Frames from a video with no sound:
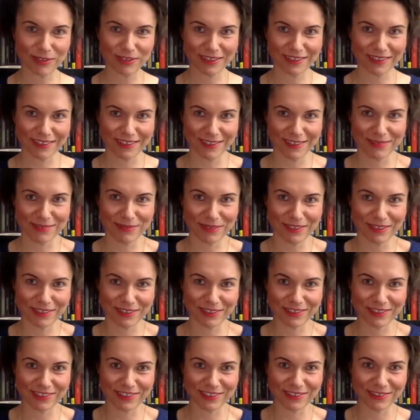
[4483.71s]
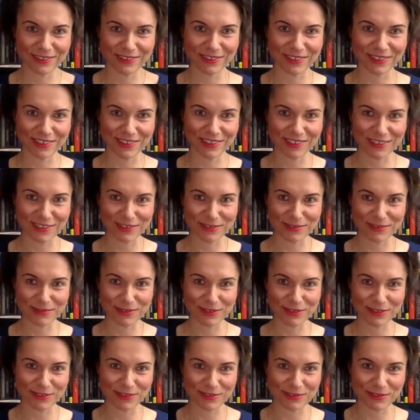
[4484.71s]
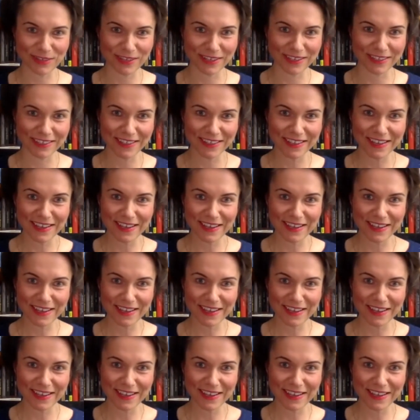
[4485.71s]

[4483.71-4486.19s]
Hakim, and continue the discussion, which is great.